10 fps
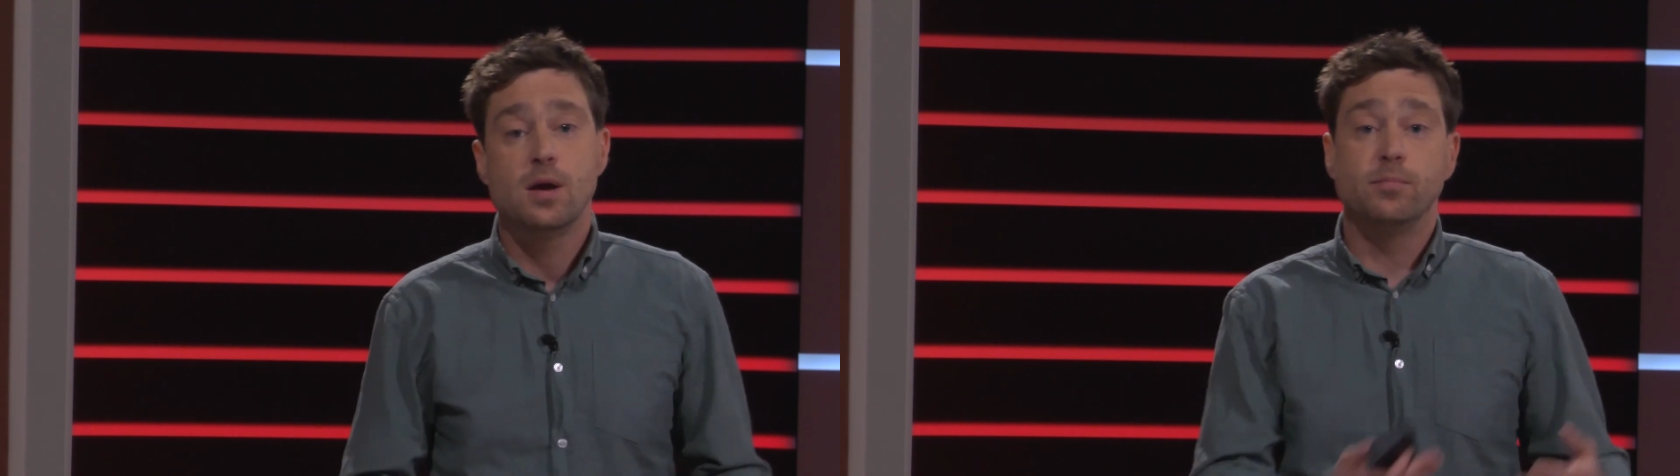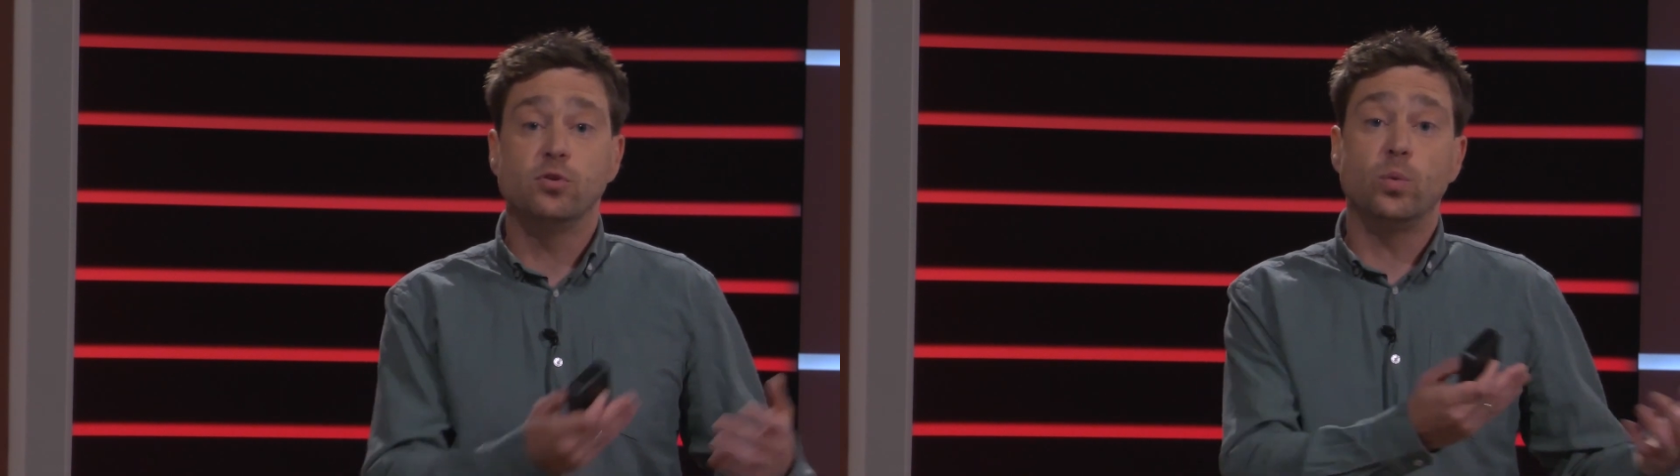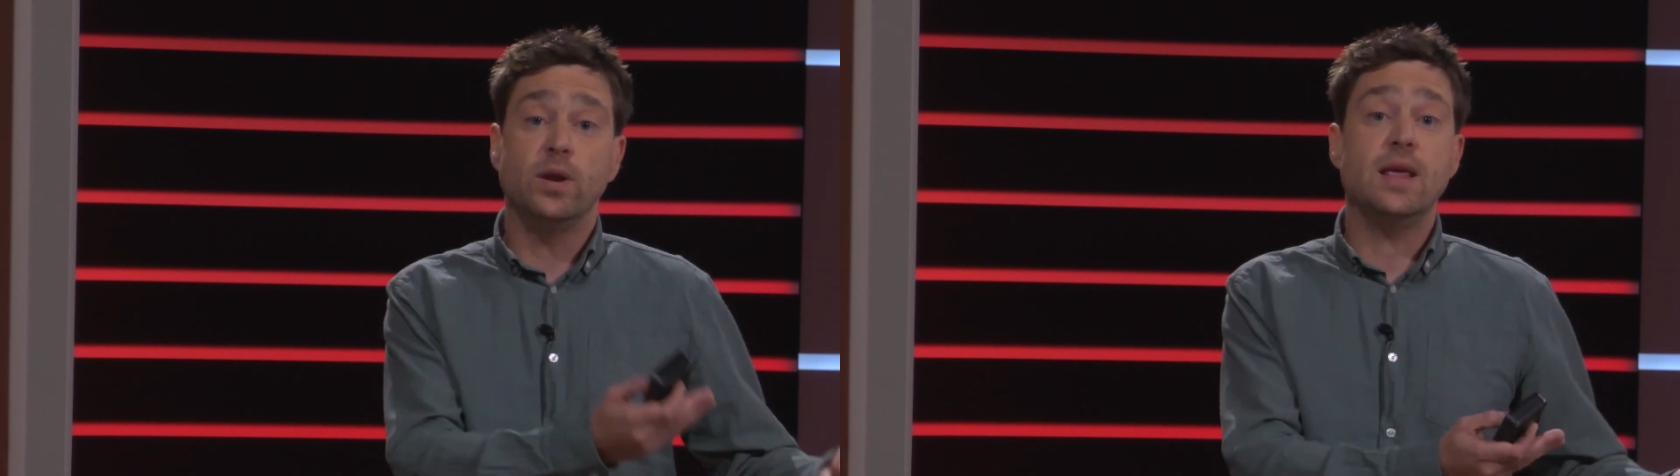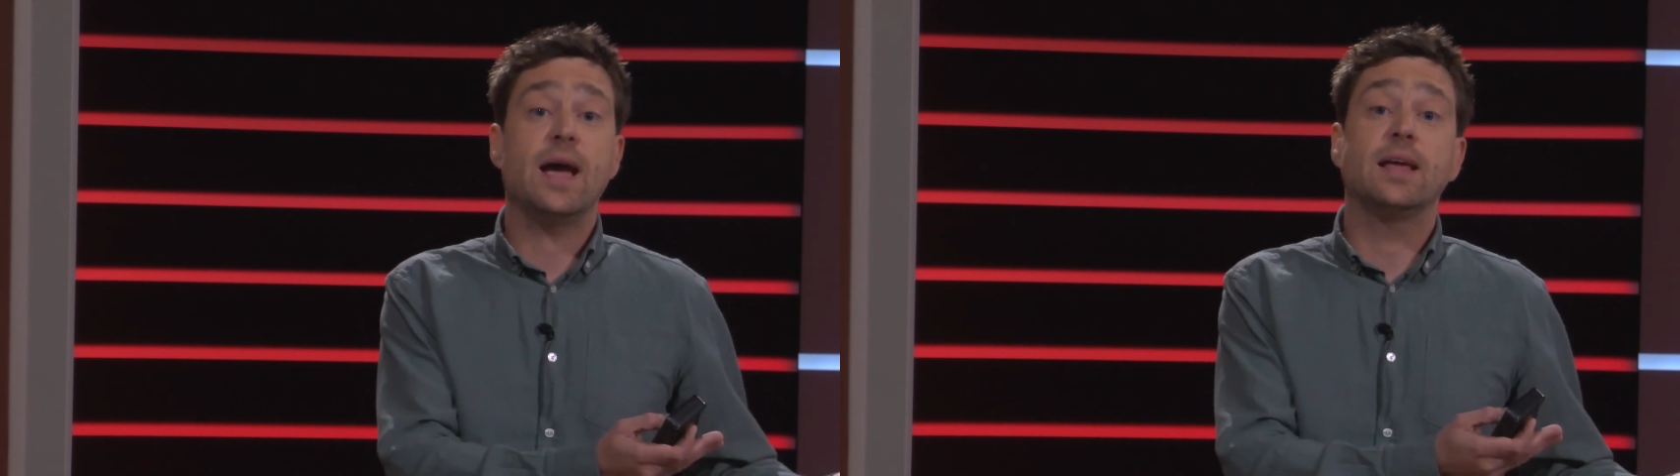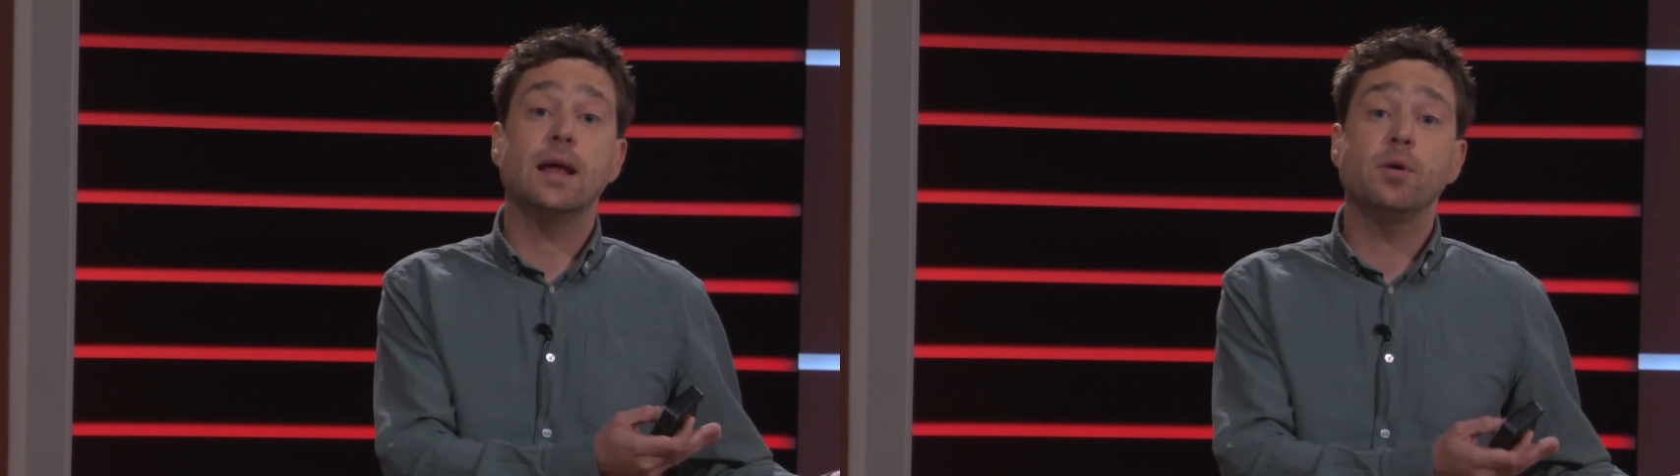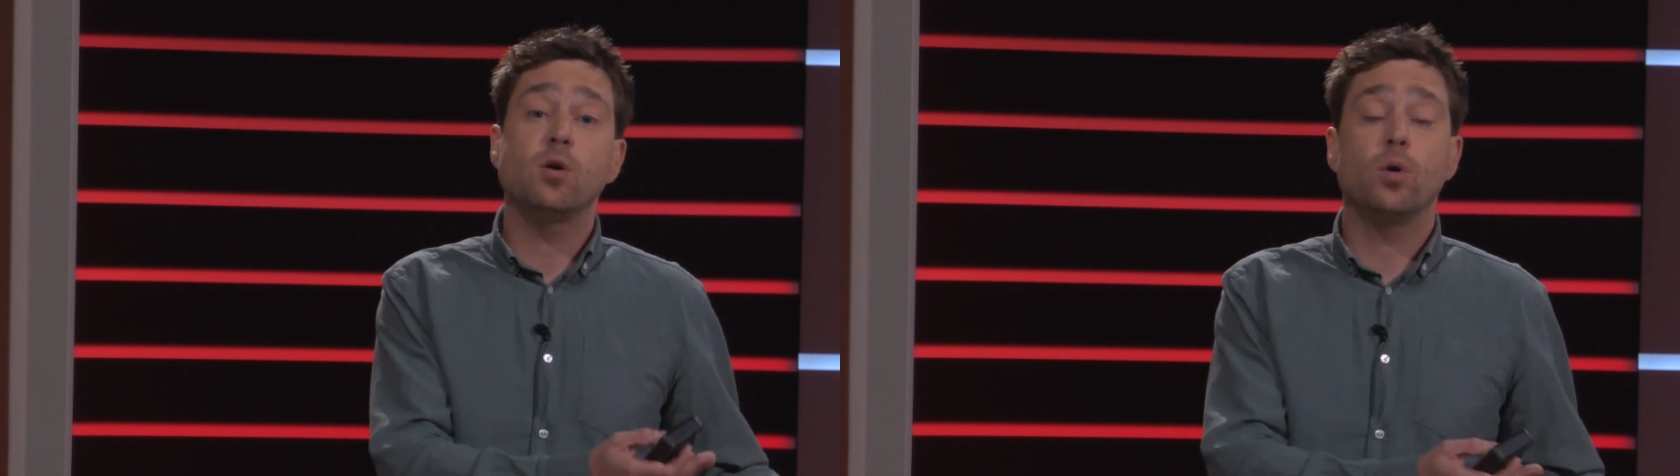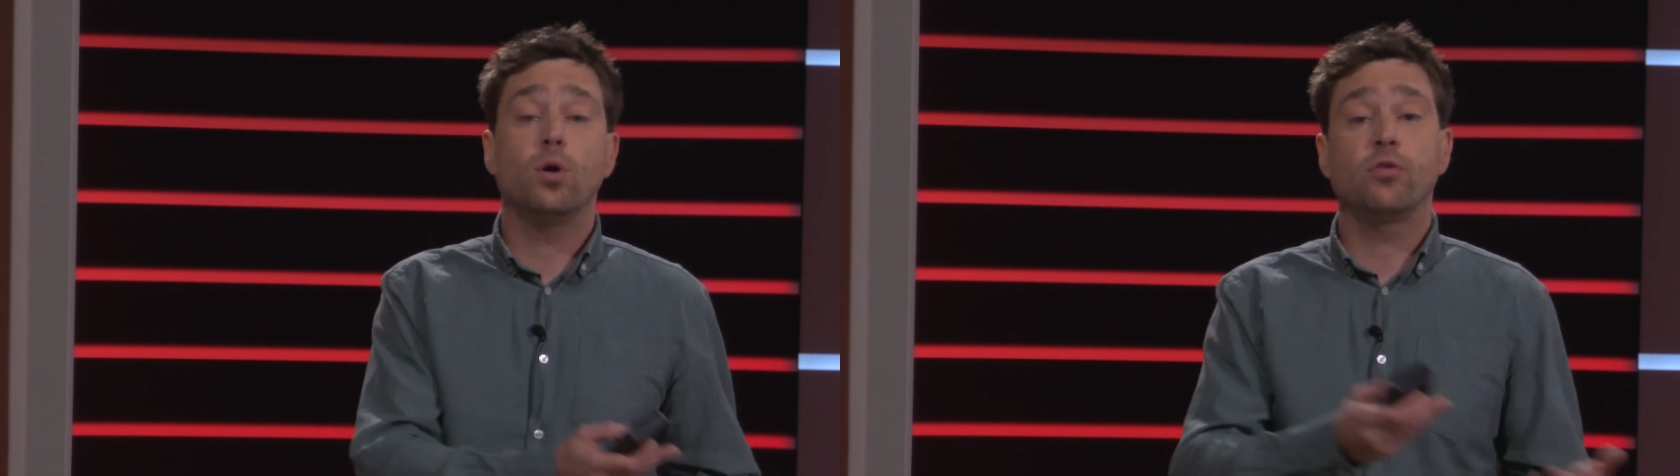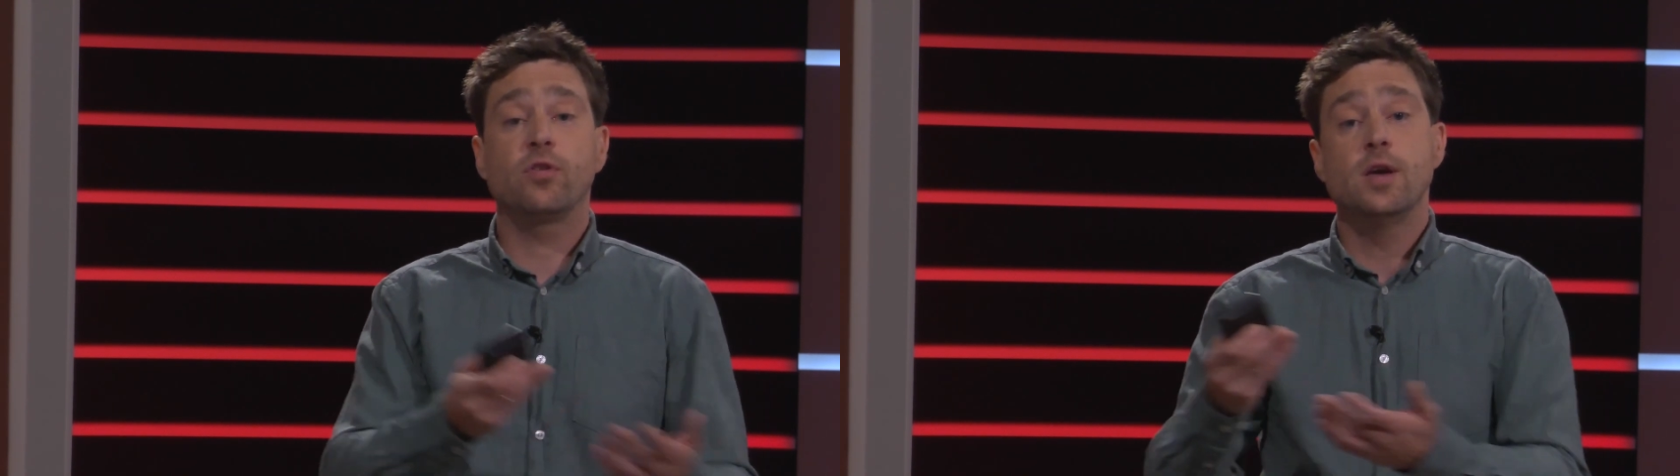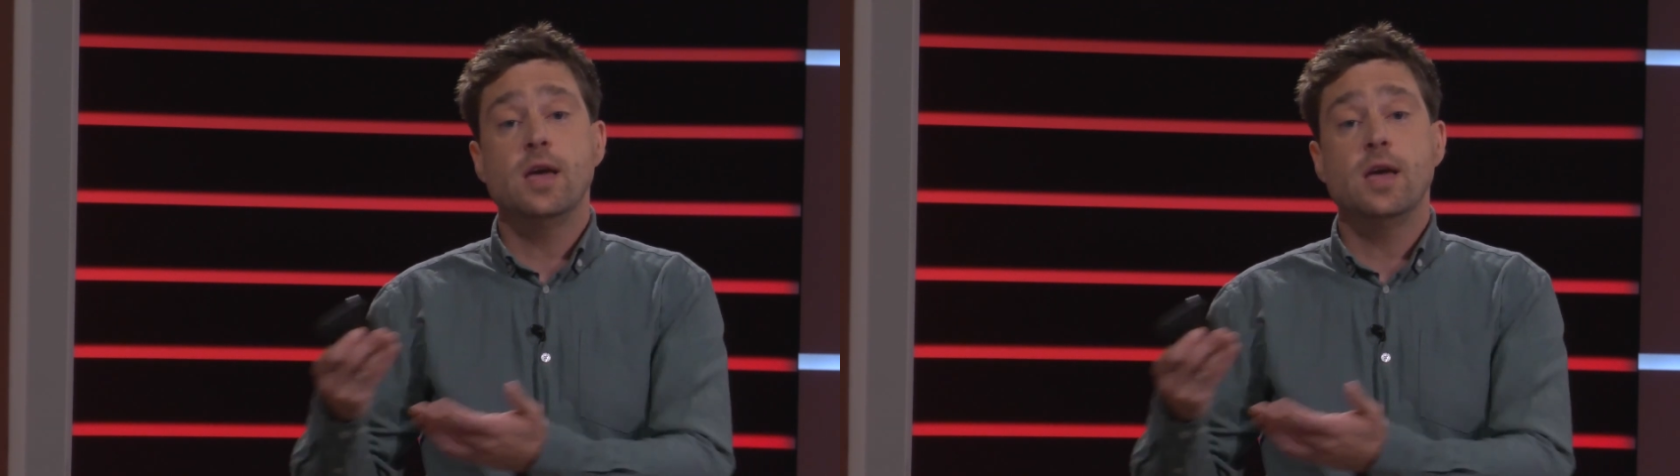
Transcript: between the academic world